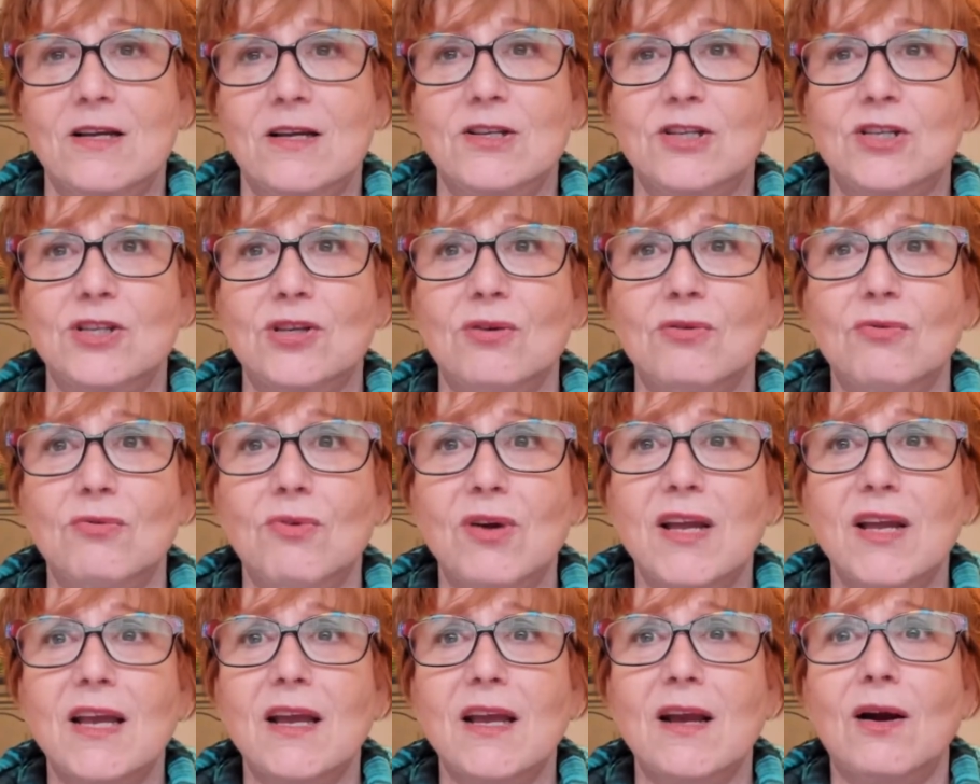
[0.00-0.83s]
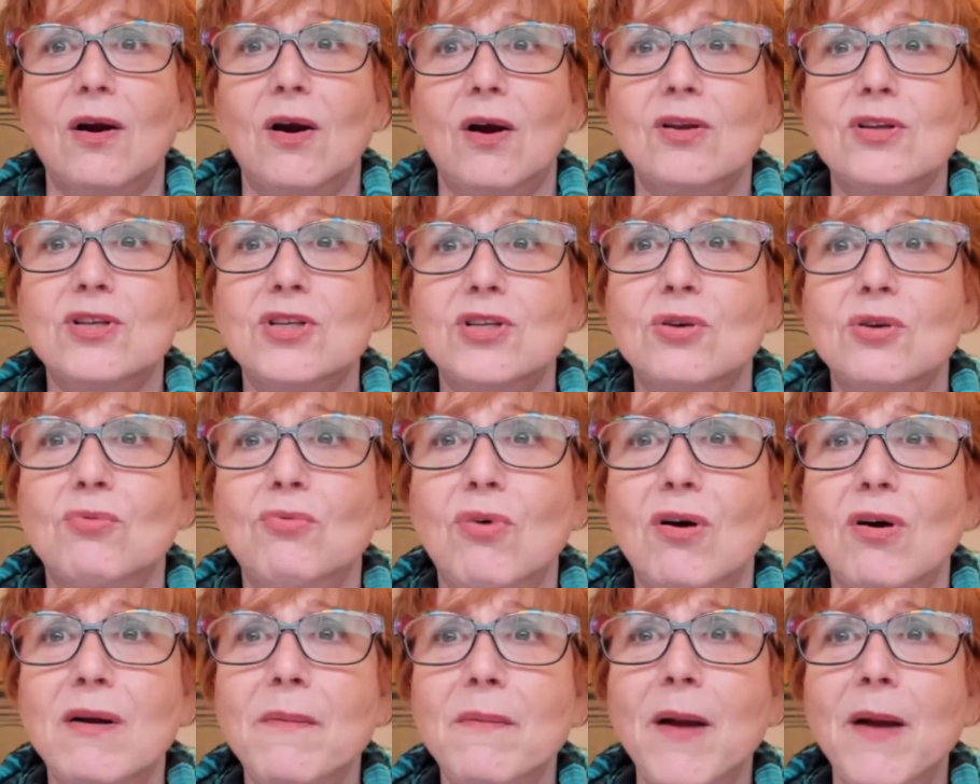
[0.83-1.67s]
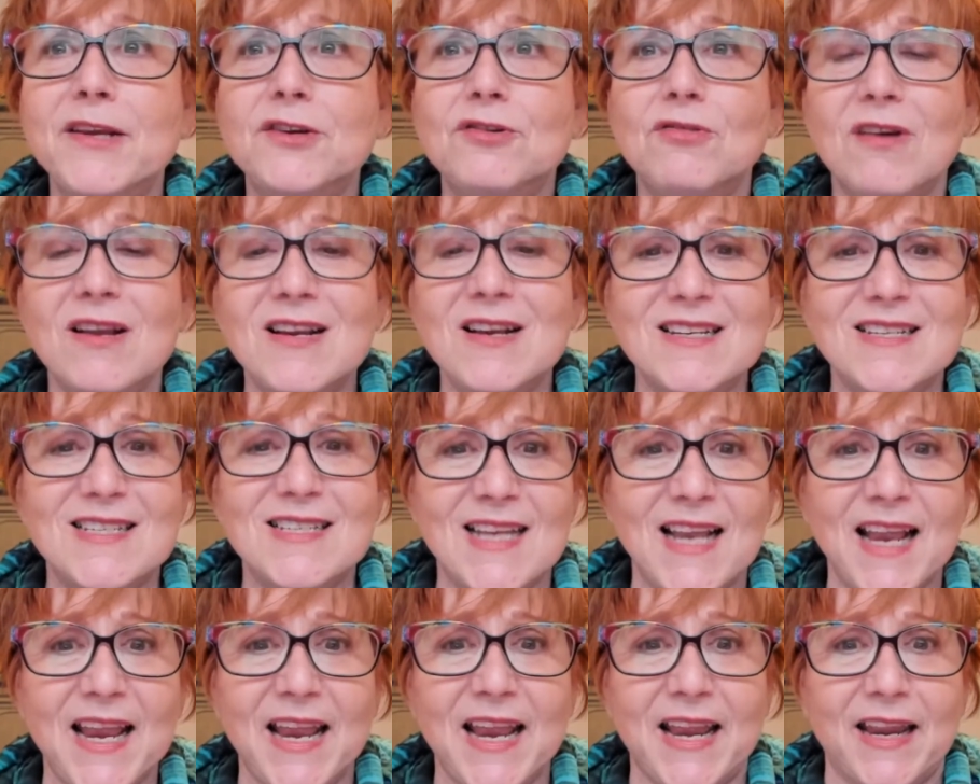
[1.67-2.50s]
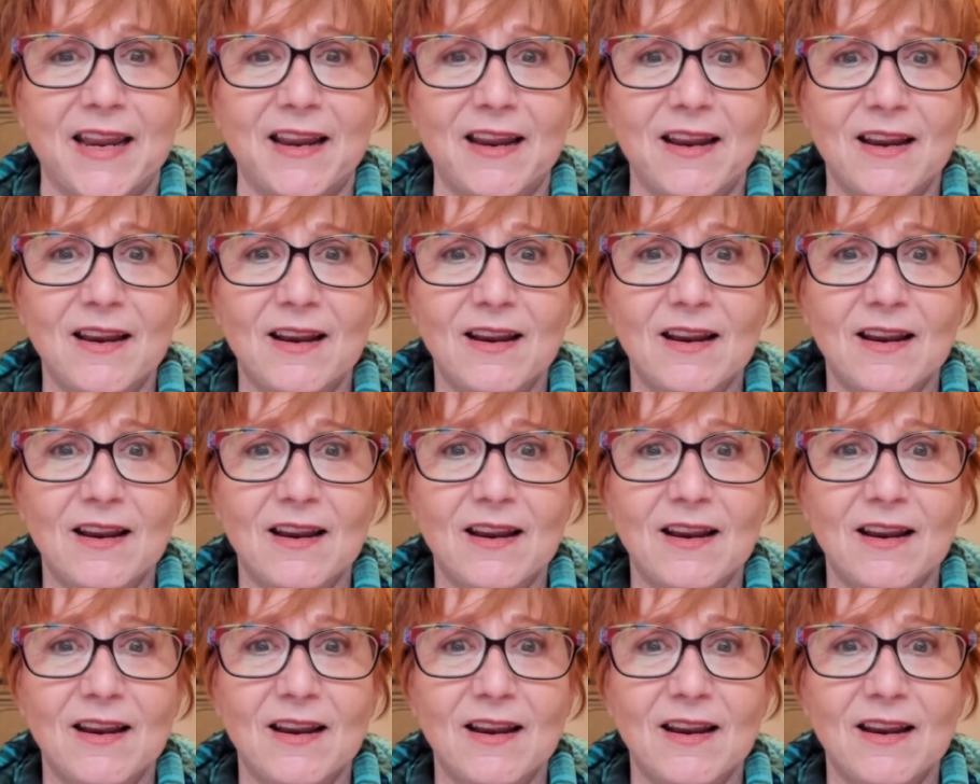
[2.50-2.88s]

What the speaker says: So what am I trying to say?